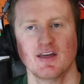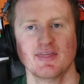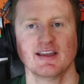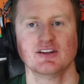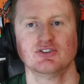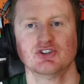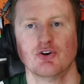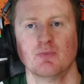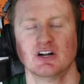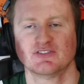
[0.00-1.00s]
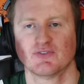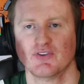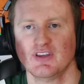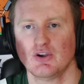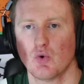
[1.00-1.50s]
Thank you so much
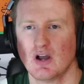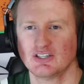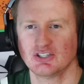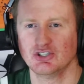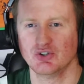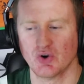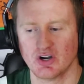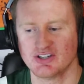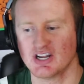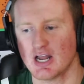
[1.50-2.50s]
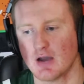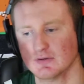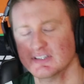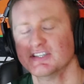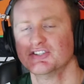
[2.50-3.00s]
for the question, George, and I'm
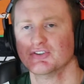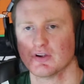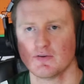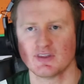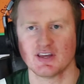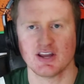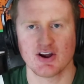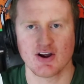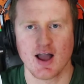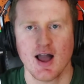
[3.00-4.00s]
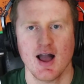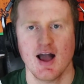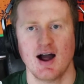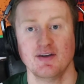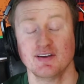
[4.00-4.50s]
going to disagree with you here.
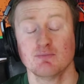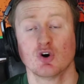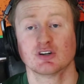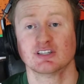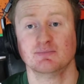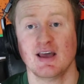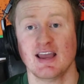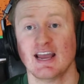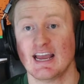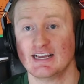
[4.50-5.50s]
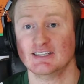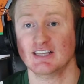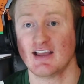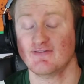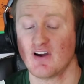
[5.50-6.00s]
I think Marcus May
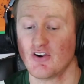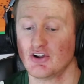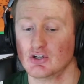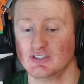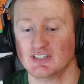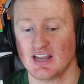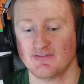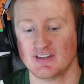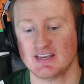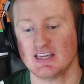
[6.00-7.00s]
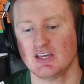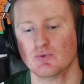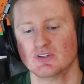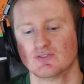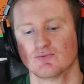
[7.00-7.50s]
is a very good safety. He
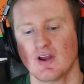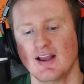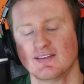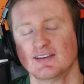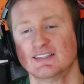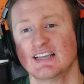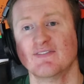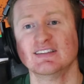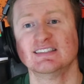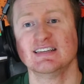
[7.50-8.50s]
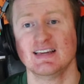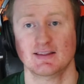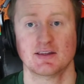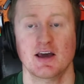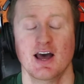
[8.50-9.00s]
was ranked
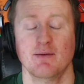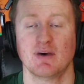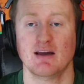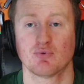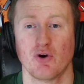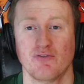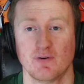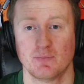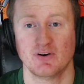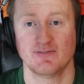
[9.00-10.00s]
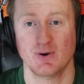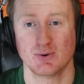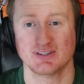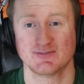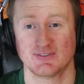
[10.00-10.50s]
17th by Pro Football
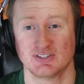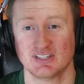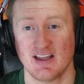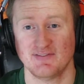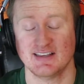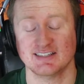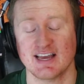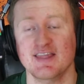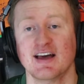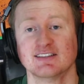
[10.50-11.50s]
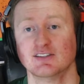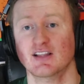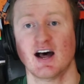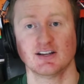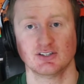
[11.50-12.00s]
Focus for safeties, and that's
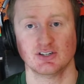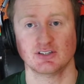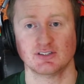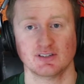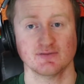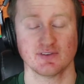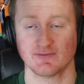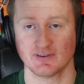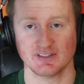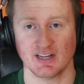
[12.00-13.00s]
not just for free